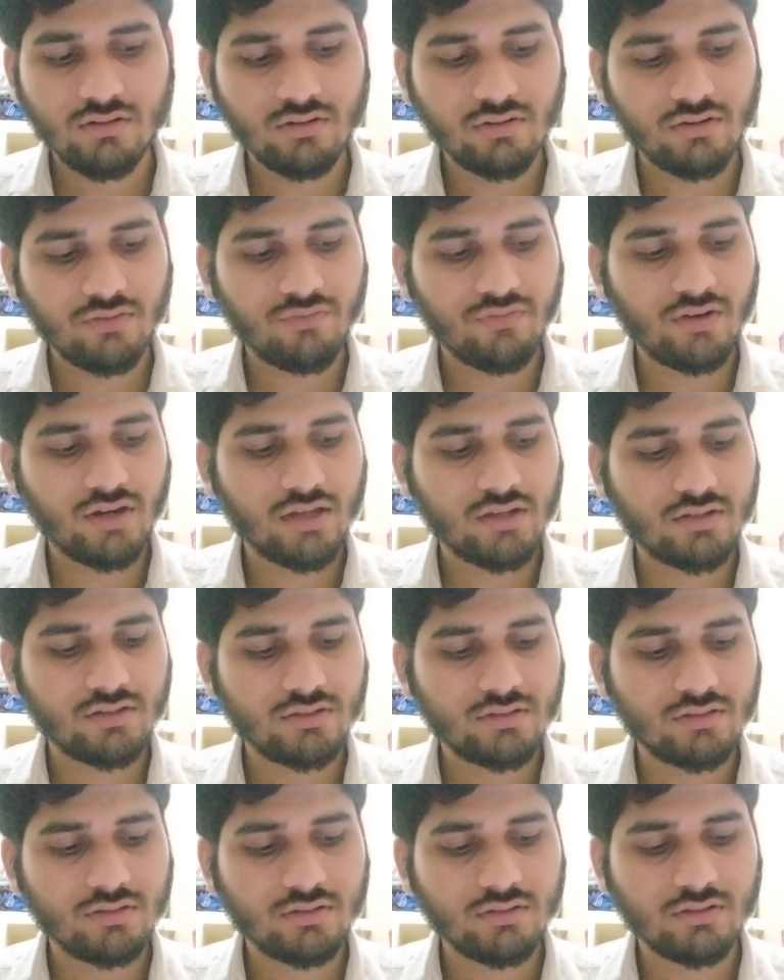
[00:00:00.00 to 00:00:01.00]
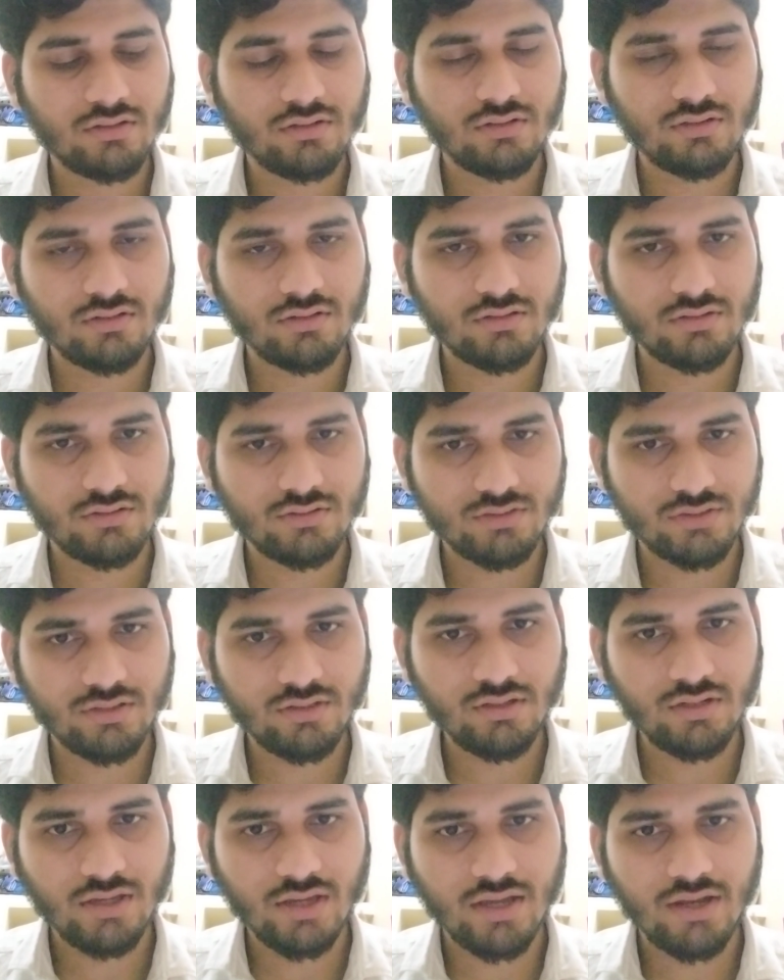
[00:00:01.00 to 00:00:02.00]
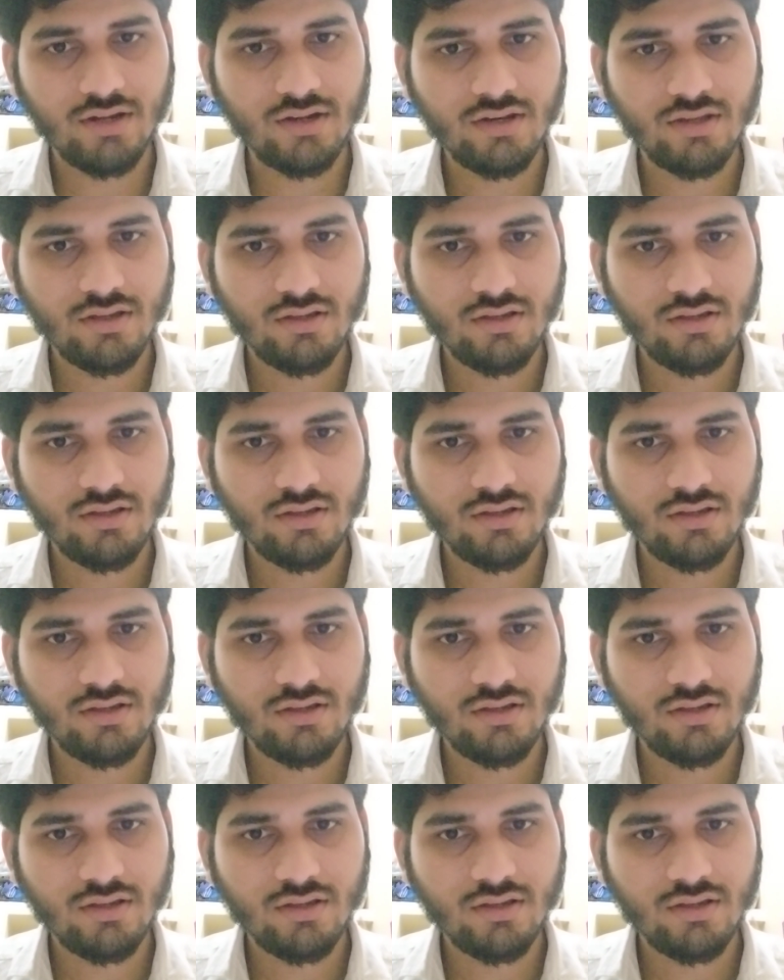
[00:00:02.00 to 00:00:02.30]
reflection and